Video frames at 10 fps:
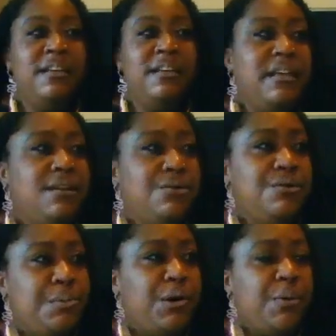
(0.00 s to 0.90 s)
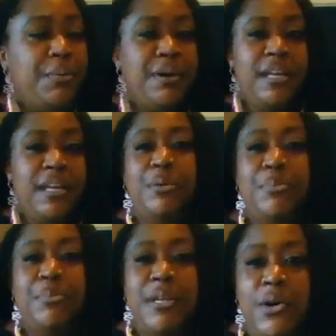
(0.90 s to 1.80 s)
And Ubungoma, he would
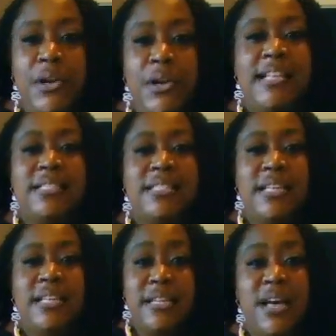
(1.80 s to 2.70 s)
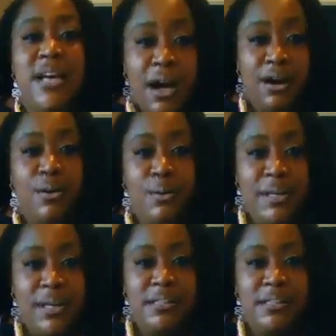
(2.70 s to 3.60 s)
be known as an Itango
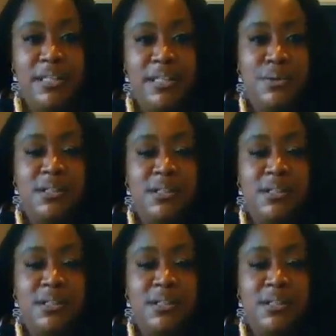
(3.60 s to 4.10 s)
because he was